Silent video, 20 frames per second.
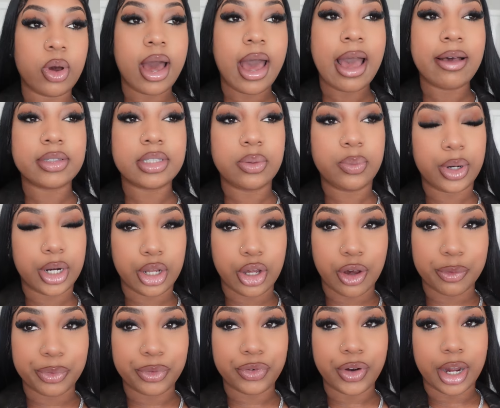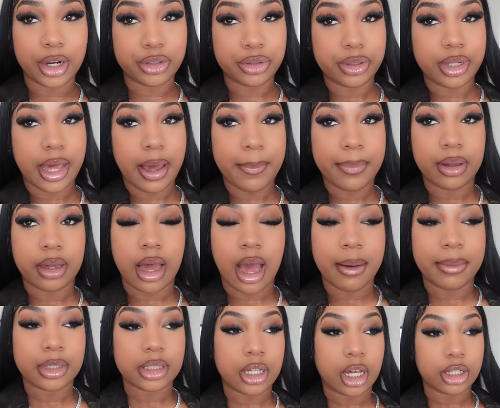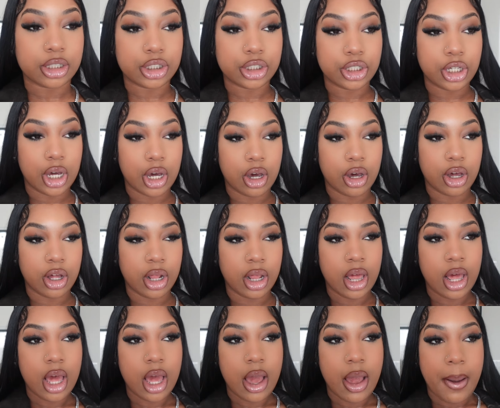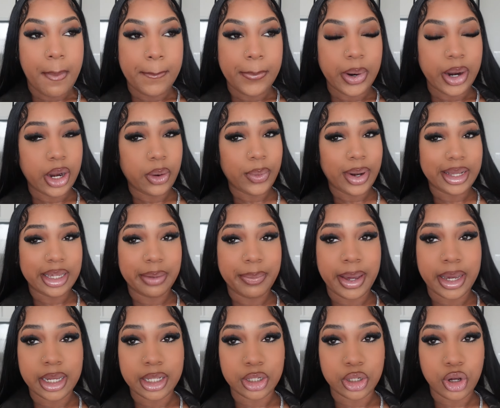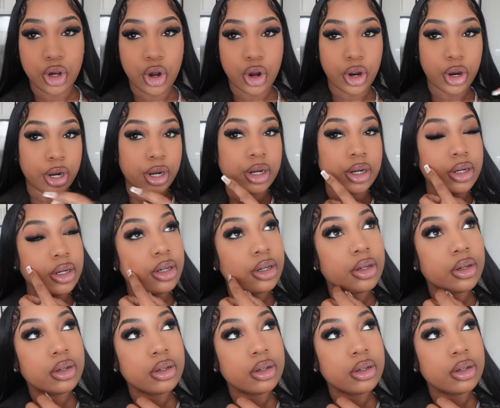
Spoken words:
I have somewhere to go before I do that, but I'm gonna talk to y'all probably when I get back in the car.